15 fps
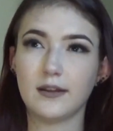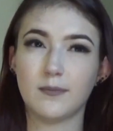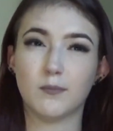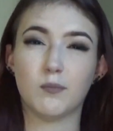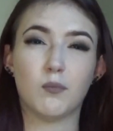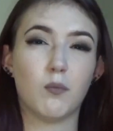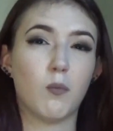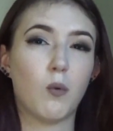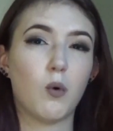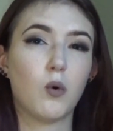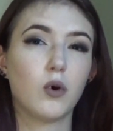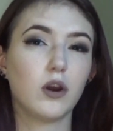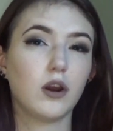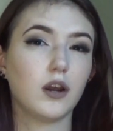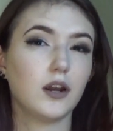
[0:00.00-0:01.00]

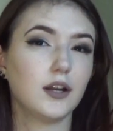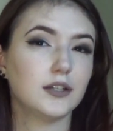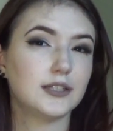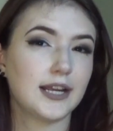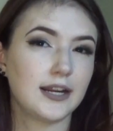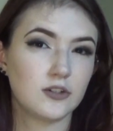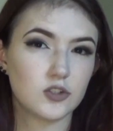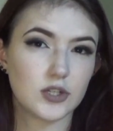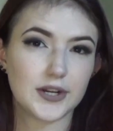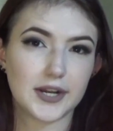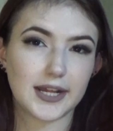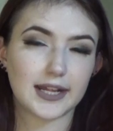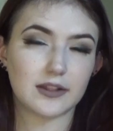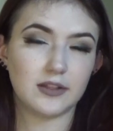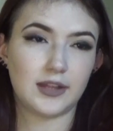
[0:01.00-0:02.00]
more
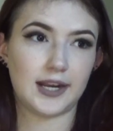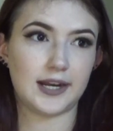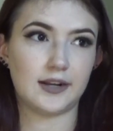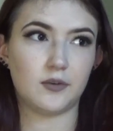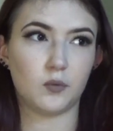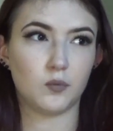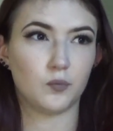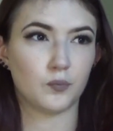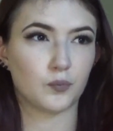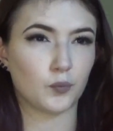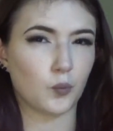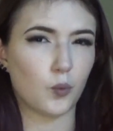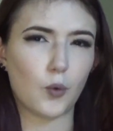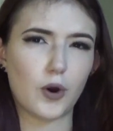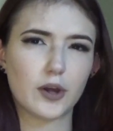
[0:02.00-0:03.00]
dangerous than
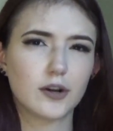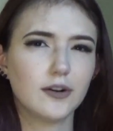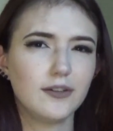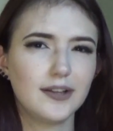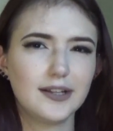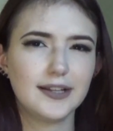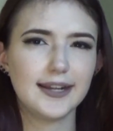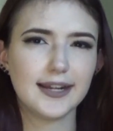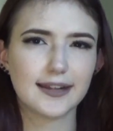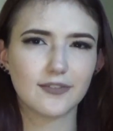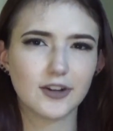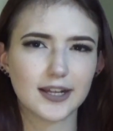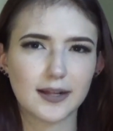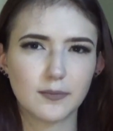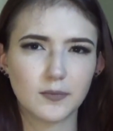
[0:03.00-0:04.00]
water lilies
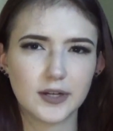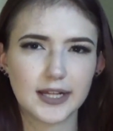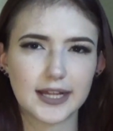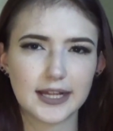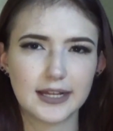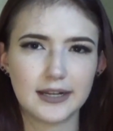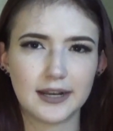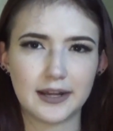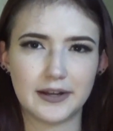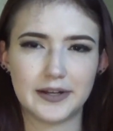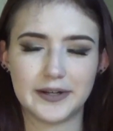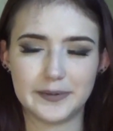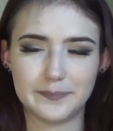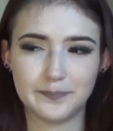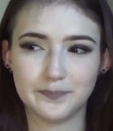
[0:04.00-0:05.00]
for some reason.
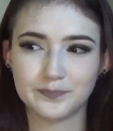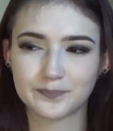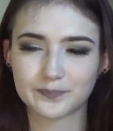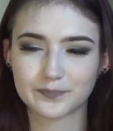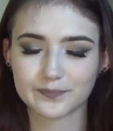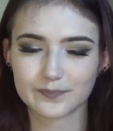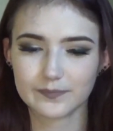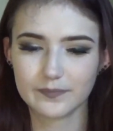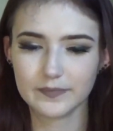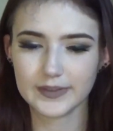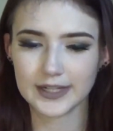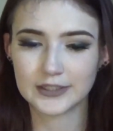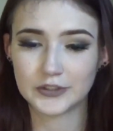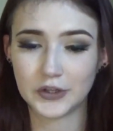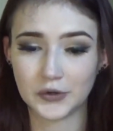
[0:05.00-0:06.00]

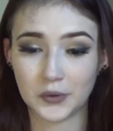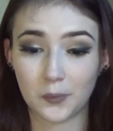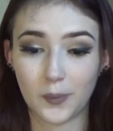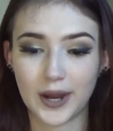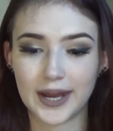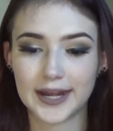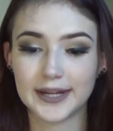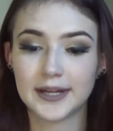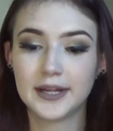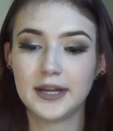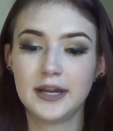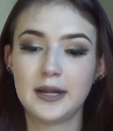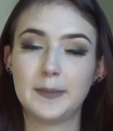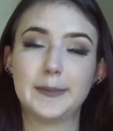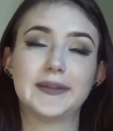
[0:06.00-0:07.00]
Don't know why,
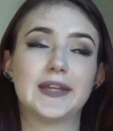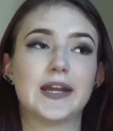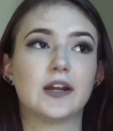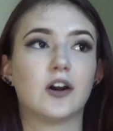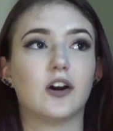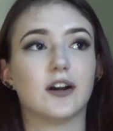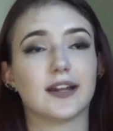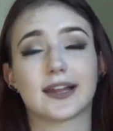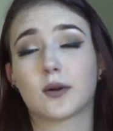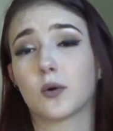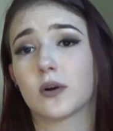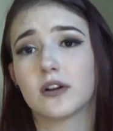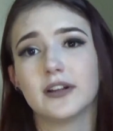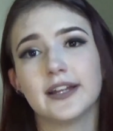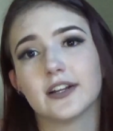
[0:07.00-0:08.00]
but they cause
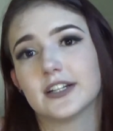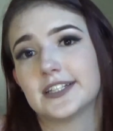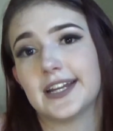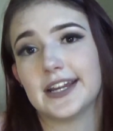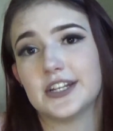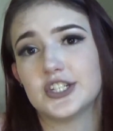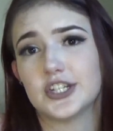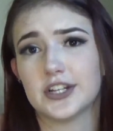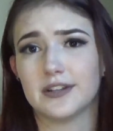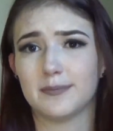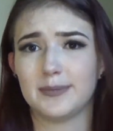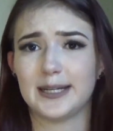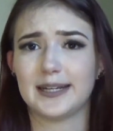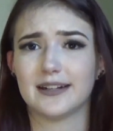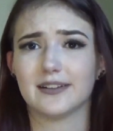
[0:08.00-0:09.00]
oral irritation,
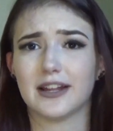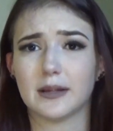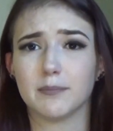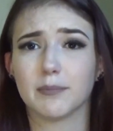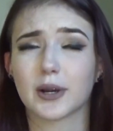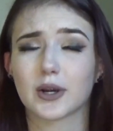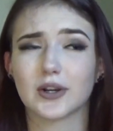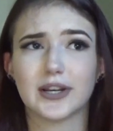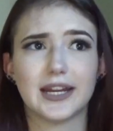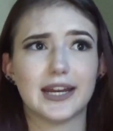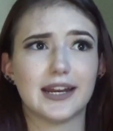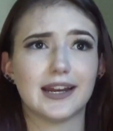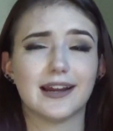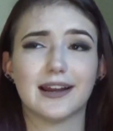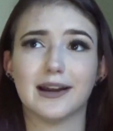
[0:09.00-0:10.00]
meaning like
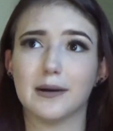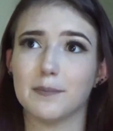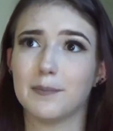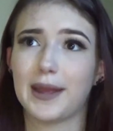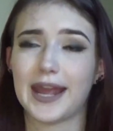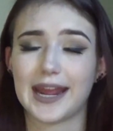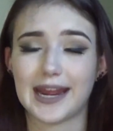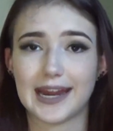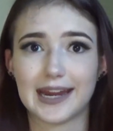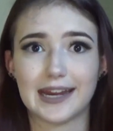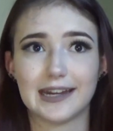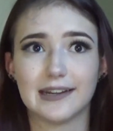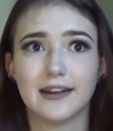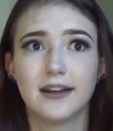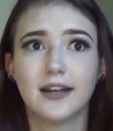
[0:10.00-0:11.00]
burning,
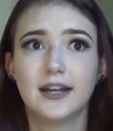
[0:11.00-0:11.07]
pain,